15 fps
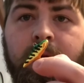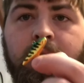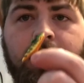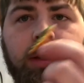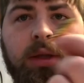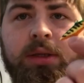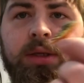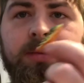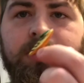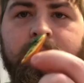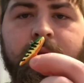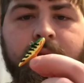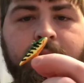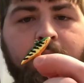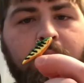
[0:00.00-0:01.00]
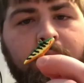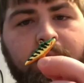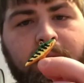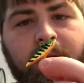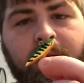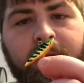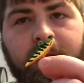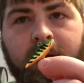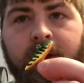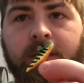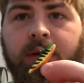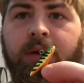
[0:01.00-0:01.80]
and then dip it in some polyurethane.